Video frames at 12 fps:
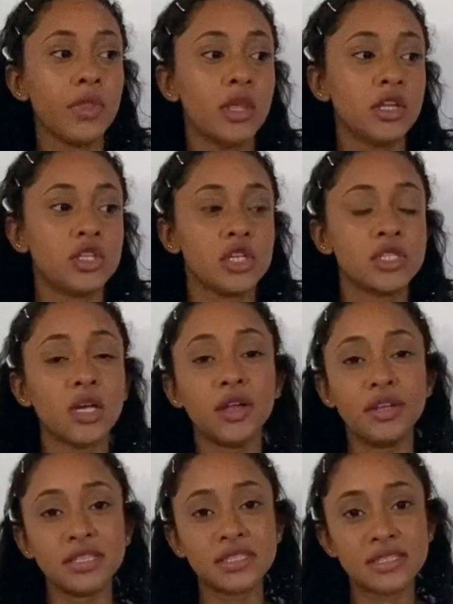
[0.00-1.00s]
Just
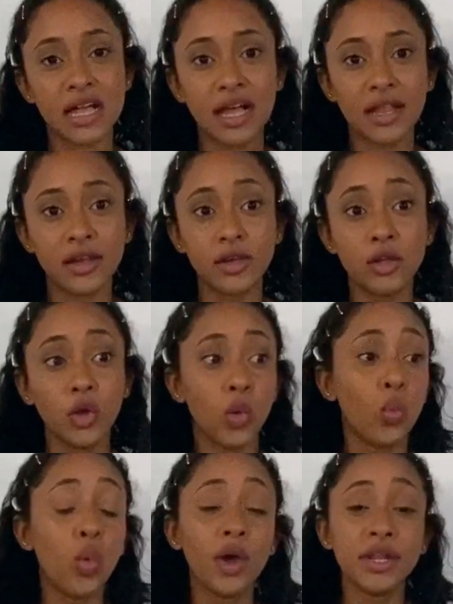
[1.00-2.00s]
understand
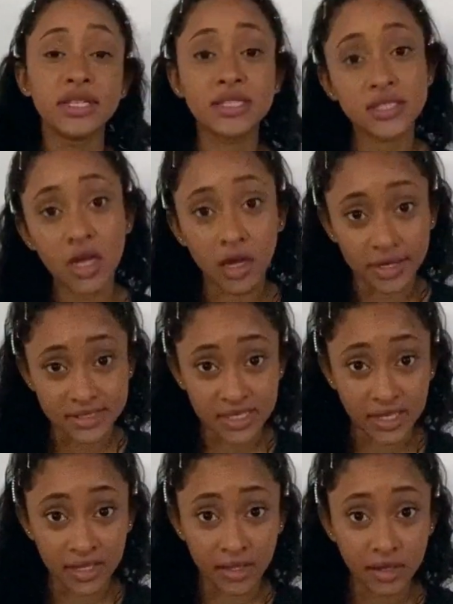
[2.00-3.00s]
what it's
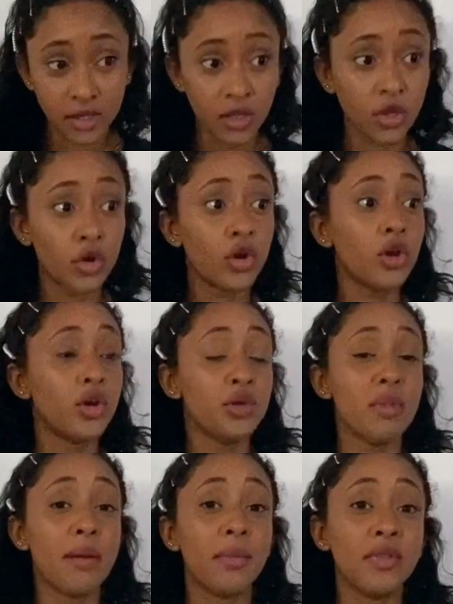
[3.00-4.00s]
targeting.
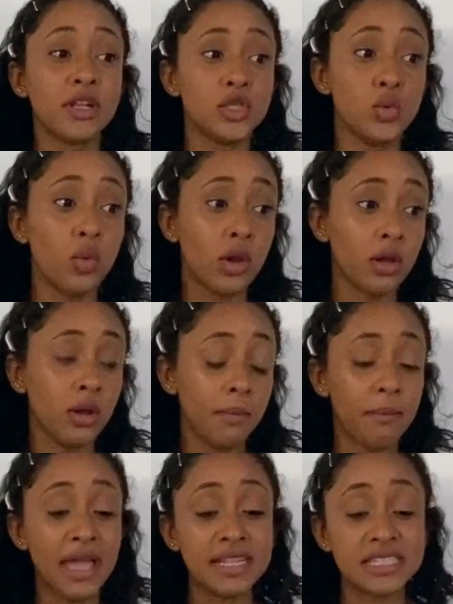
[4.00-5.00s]
Remember that you want to
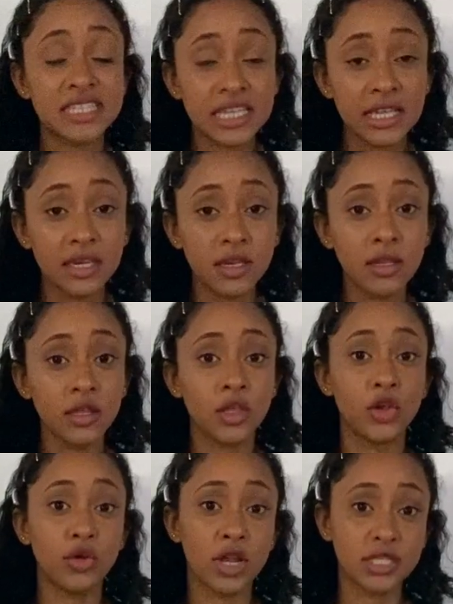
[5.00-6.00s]
maintain
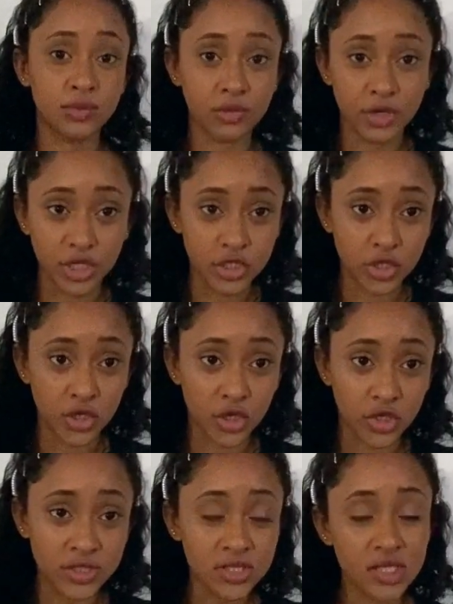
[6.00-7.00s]
your
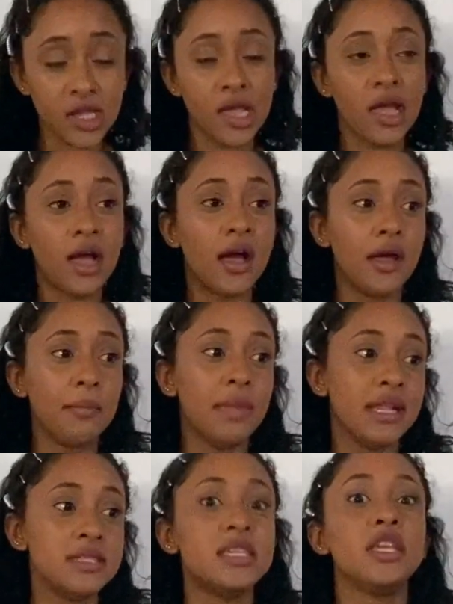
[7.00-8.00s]
respirations and
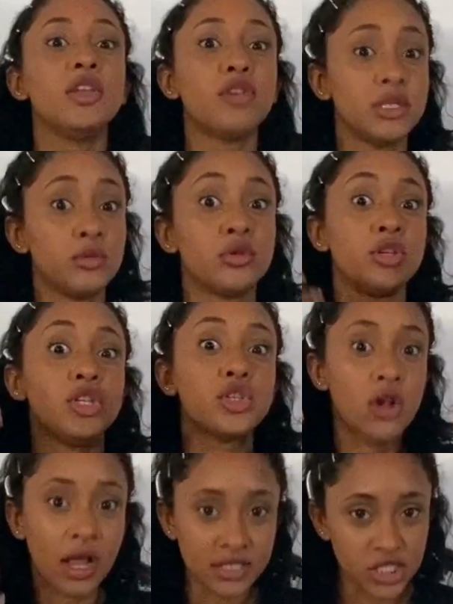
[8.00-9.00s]
maintain your respiratory
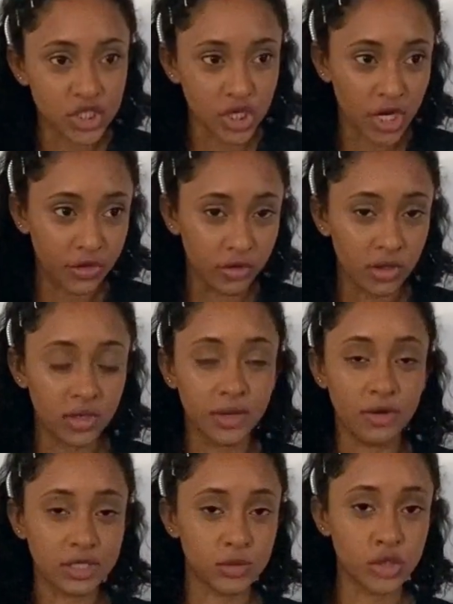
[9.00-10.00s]
tract in general and your
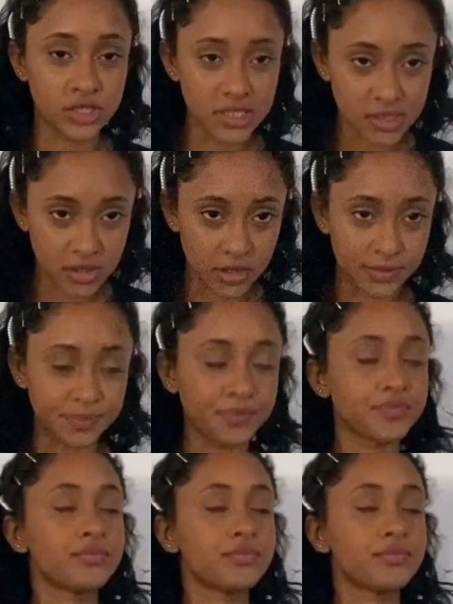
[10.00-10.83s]
respiratory system.